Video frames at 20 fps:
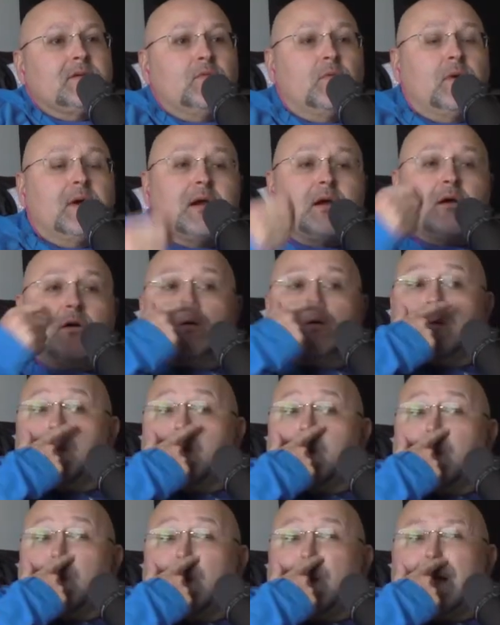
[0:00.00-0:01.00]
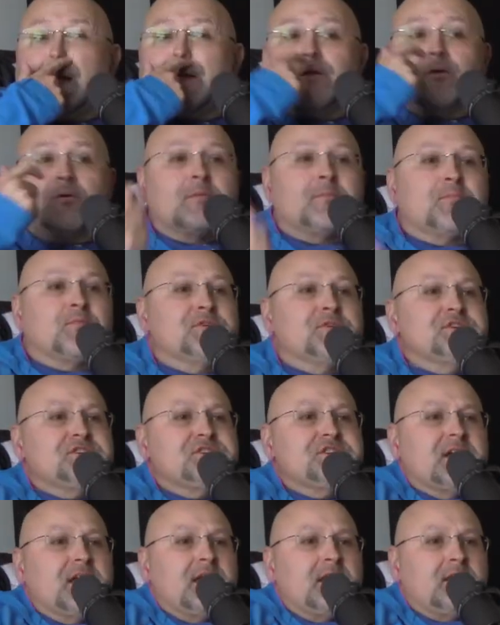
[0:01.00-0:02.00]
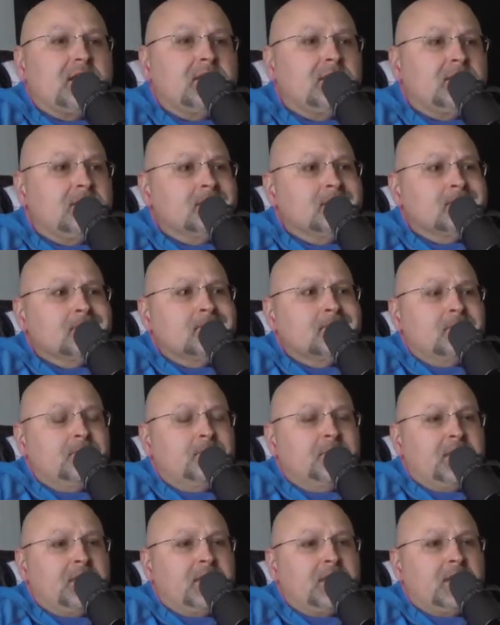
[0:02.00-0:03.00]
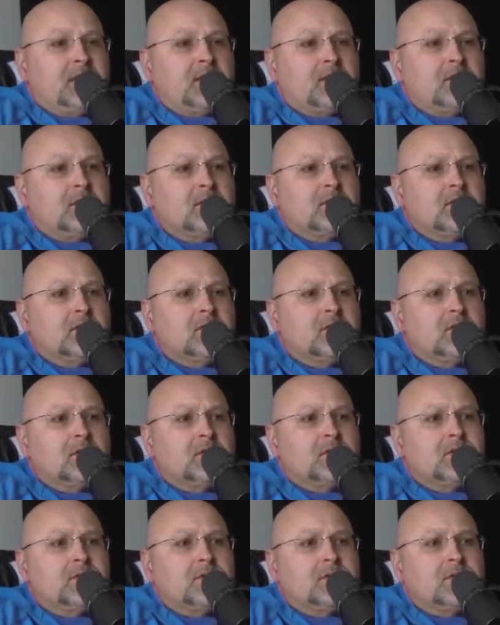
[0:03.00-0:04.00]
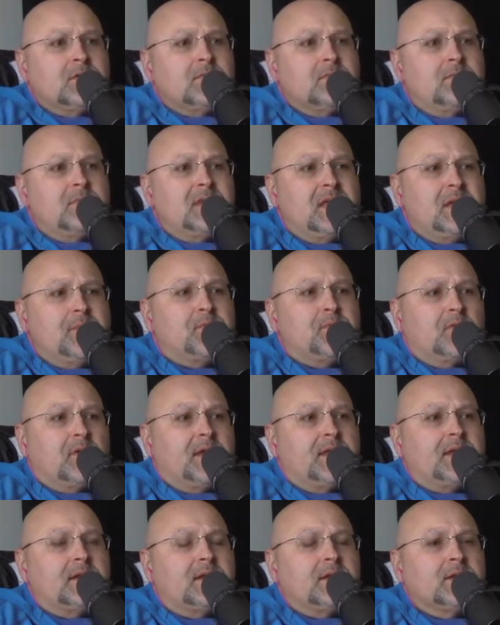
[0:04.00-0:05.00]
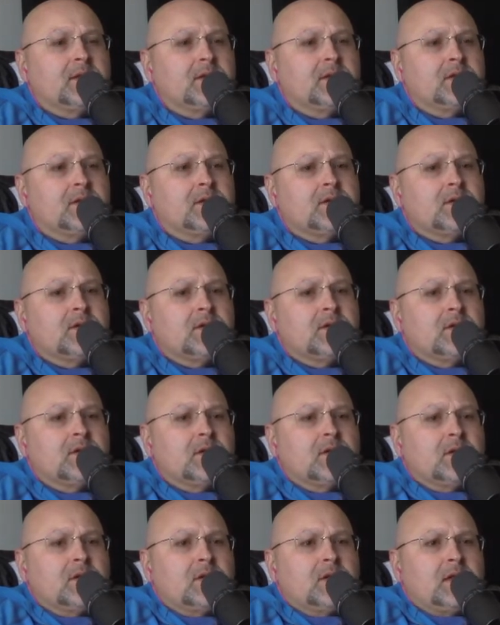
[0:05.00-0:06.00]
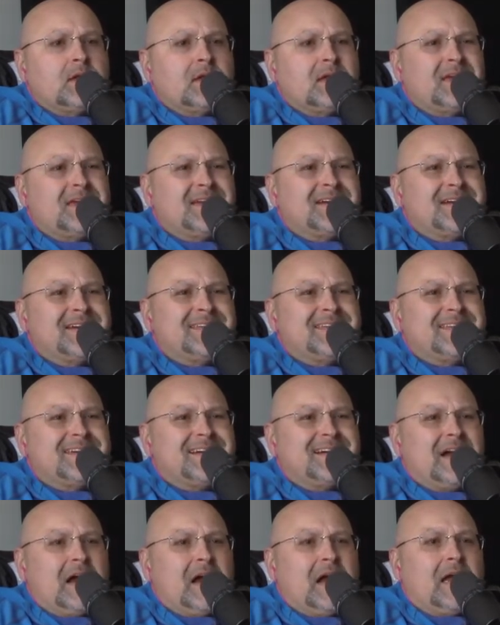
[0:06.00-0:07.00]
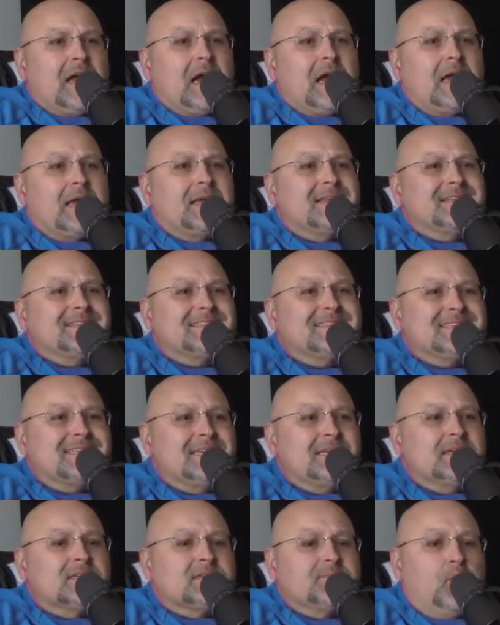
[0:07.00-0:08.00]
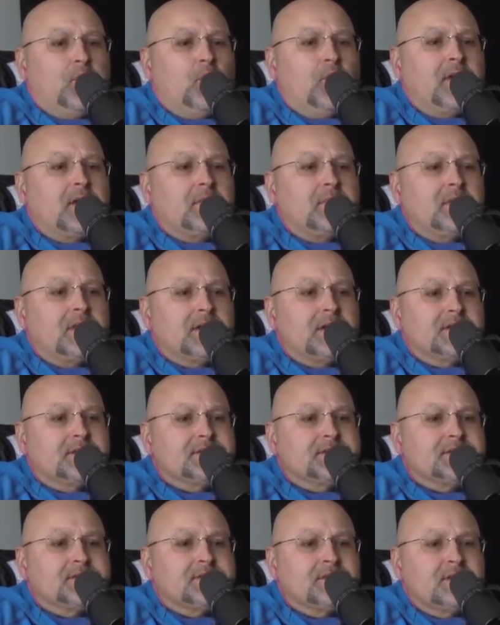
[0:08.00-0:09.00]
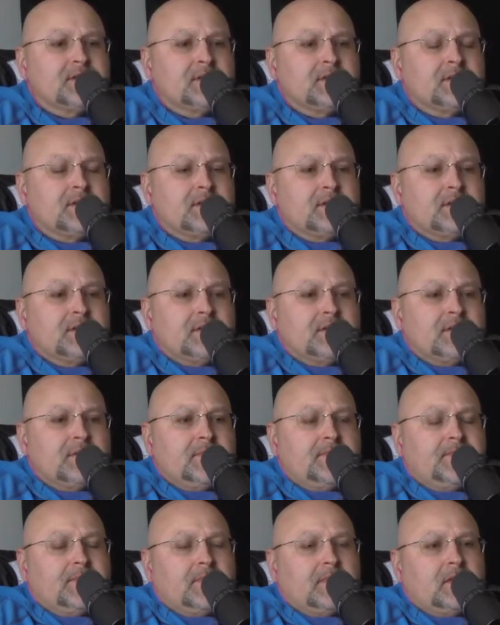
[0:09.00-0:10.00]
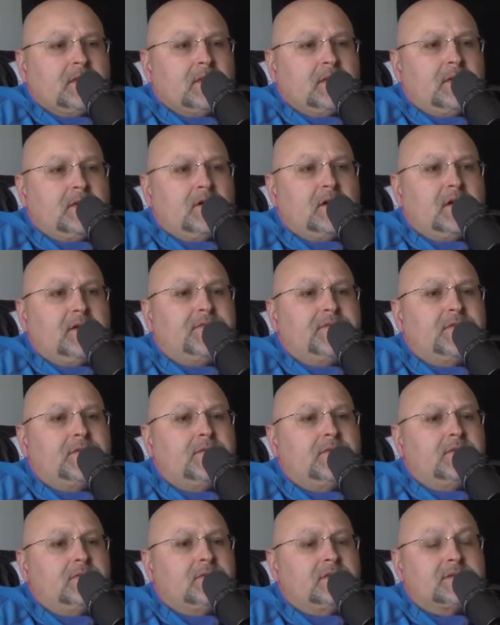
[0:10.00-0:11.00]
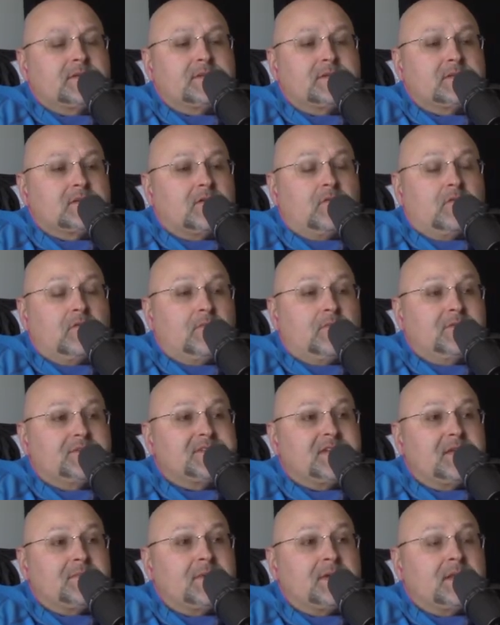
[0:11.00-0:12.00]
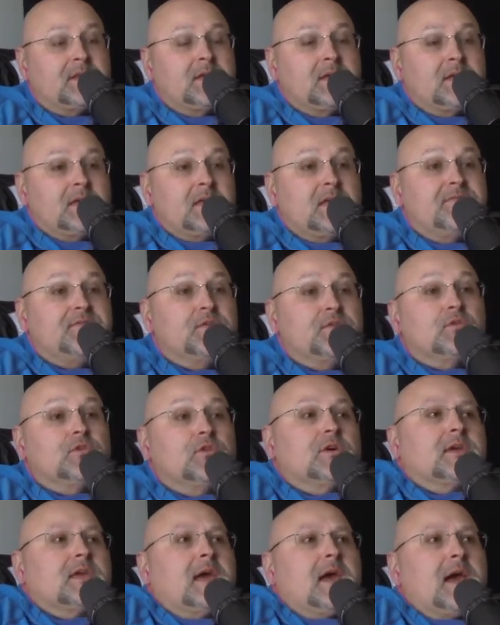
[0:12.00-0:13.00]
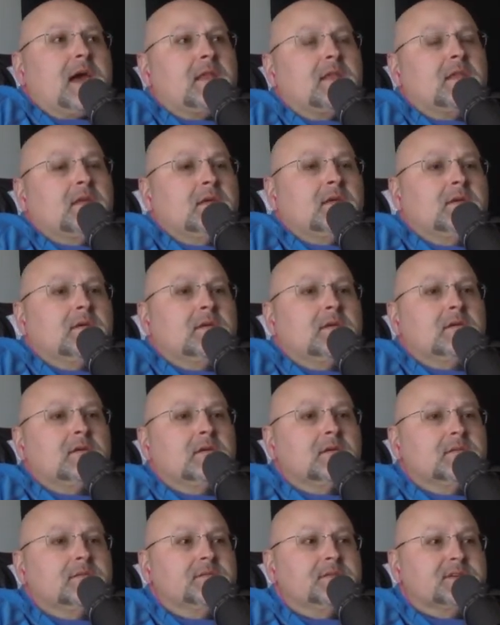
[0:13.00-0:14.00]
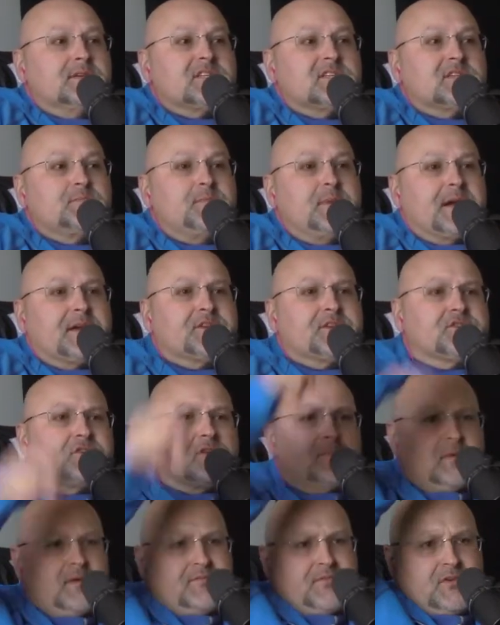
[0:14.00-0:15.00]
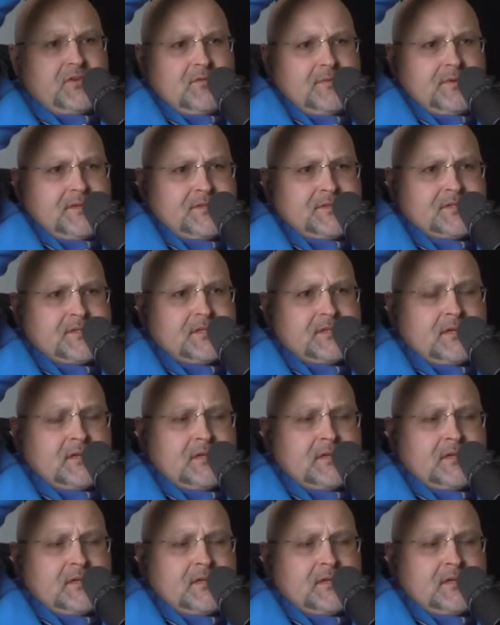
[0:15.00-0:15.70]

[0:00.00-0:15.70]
well, it? I don't appreciate being manipulated, and I I can see his point because, you know, if you this is a horrible statement. If you look at the spectrum of humans,